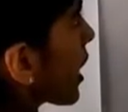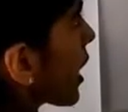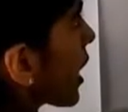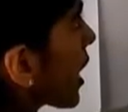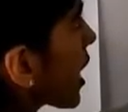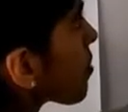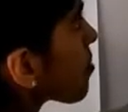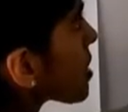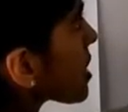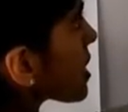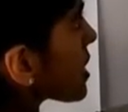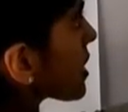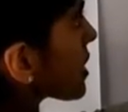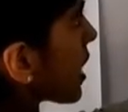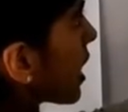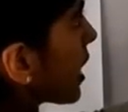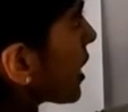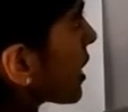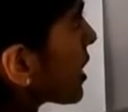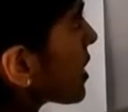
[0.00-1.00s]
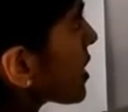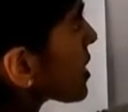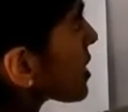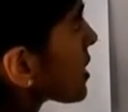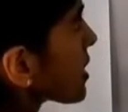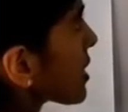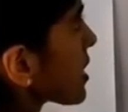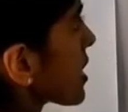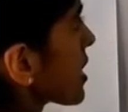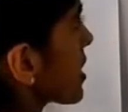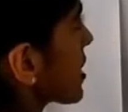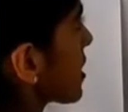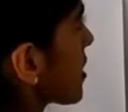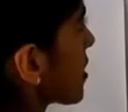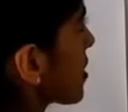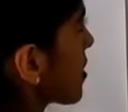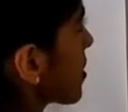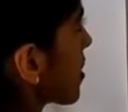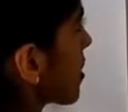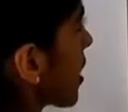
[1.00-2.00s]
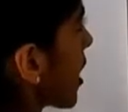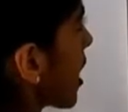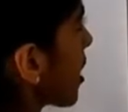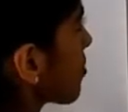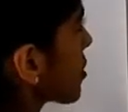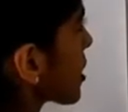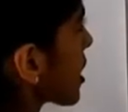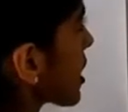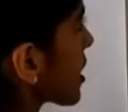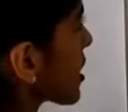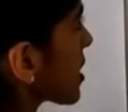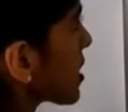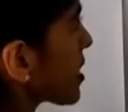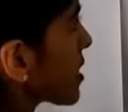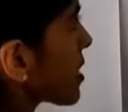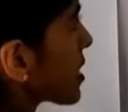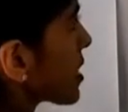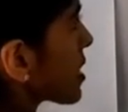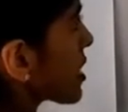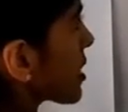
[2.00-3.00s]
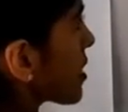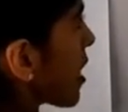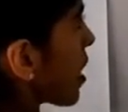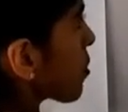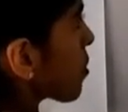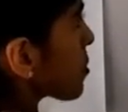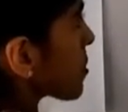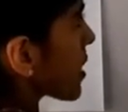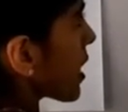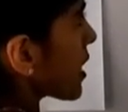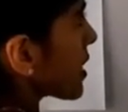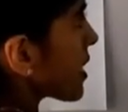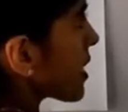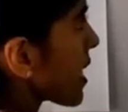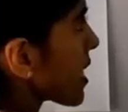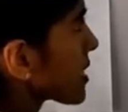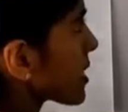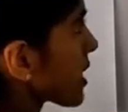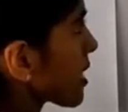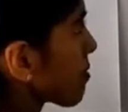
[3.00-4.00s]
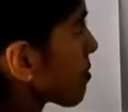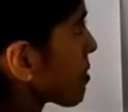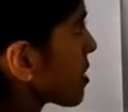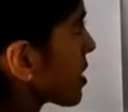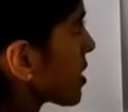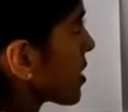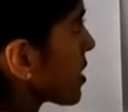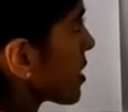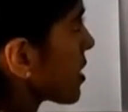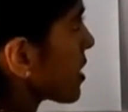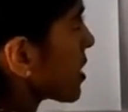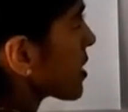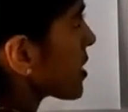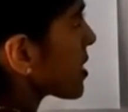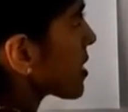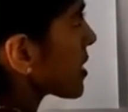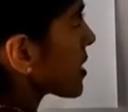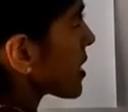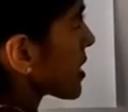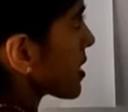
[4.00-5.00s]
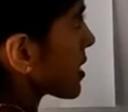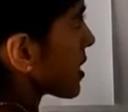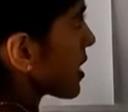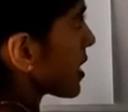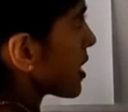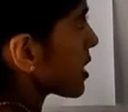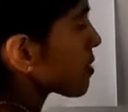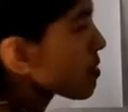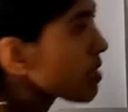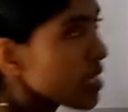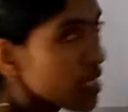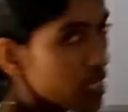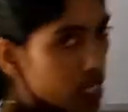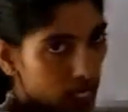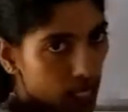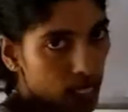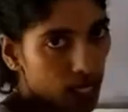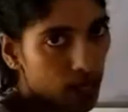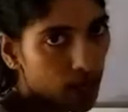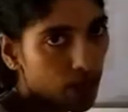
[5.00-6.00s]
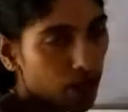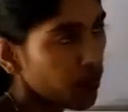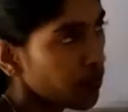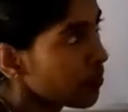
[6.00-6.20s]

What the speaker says: AB side is 6. I am taking this down side as AB. It is 6 centimeters.